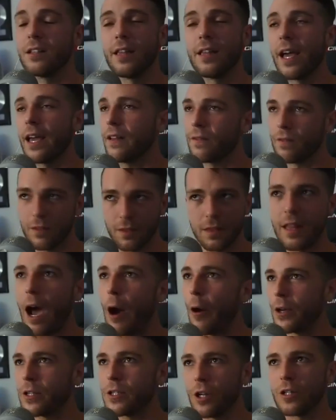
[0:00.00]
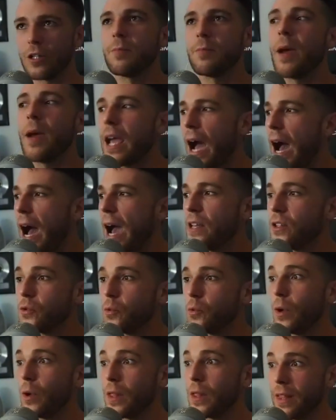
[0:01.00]
now I start to make eyes with
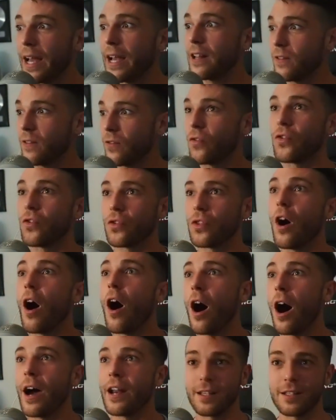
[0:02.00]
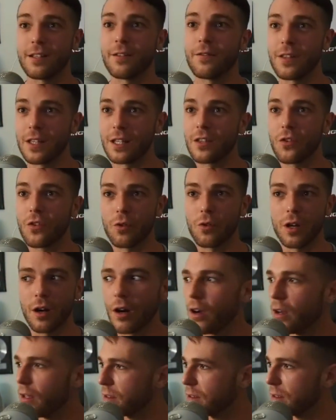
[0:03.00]
like the hottest of these 3 girls, and
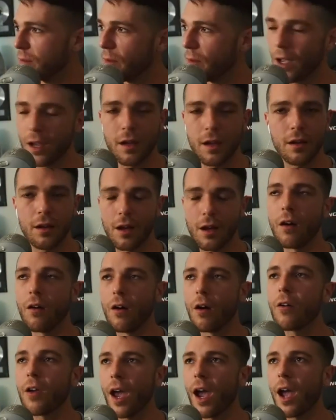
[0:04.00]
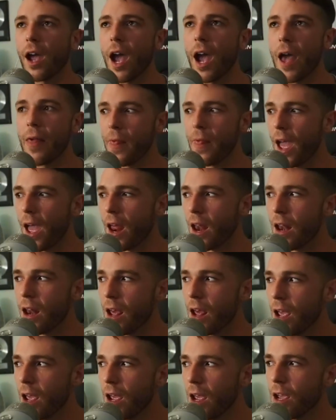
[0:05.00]
I'm like, oh, okay. And then
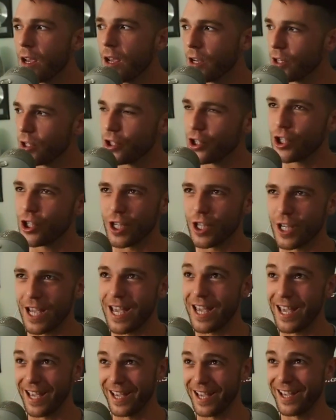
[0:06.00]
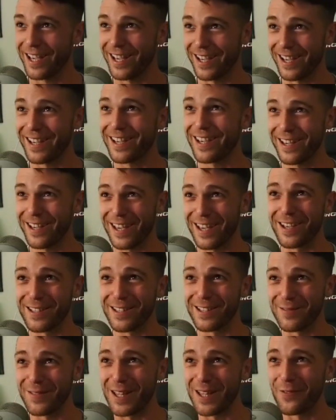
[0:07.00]
she gives me the
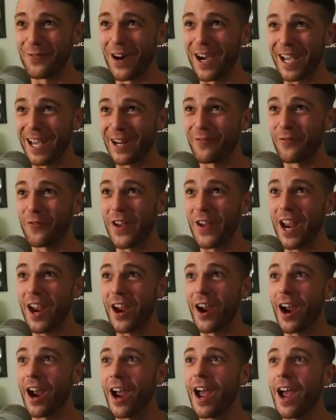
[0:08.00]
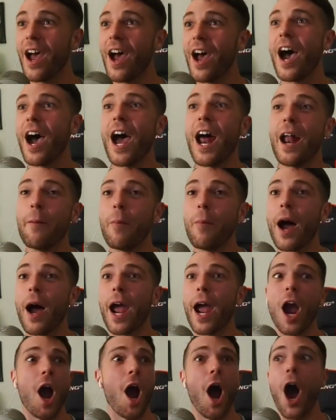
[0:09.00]
fucking finger, and I'm like,
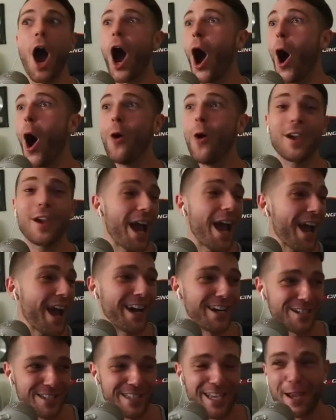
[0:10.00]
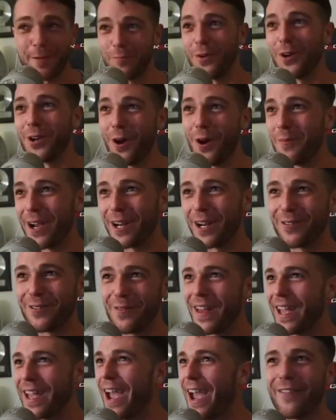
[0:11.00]
oh, okay. I just like put all my drum, like
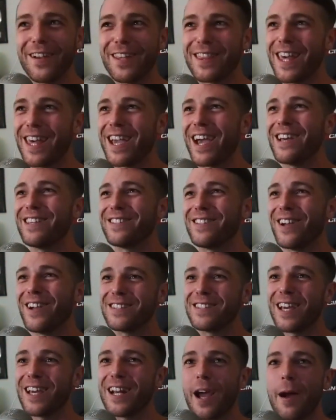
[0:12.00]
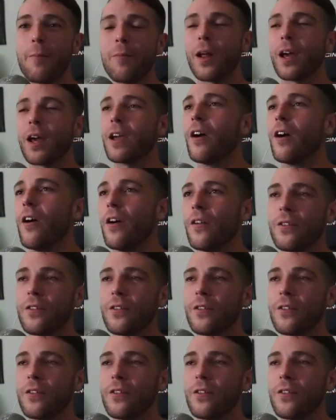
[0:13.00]
everything I start setting up, and I go over and I'm like,